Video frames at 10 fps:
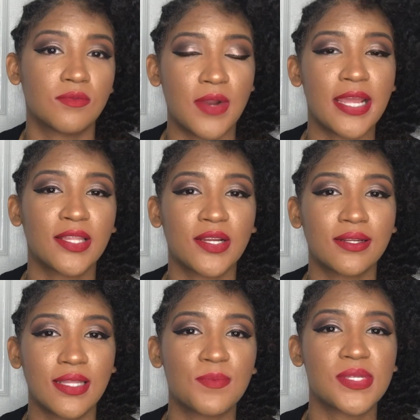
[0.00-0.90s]
regular
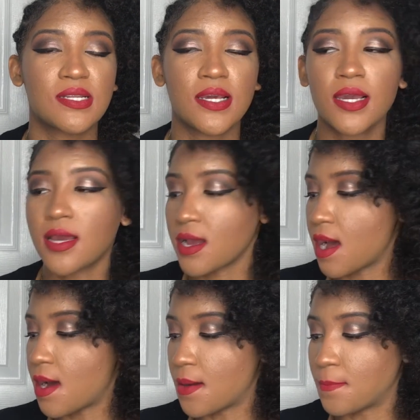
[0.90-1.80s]
lipstick,
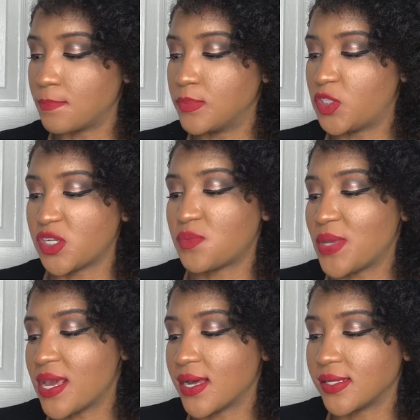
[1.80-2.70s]
just
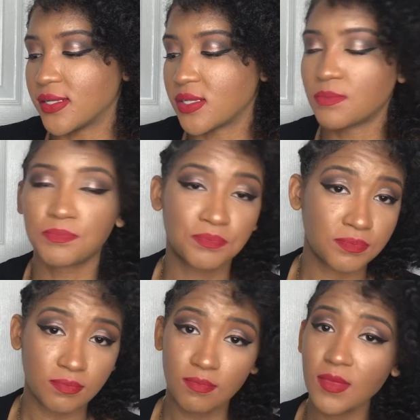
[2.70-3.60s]
because
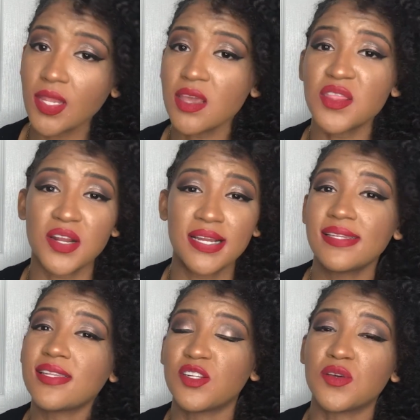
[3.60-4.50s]
they're
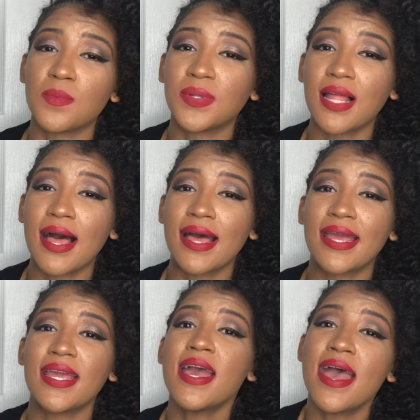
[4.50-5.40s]
easy to apply.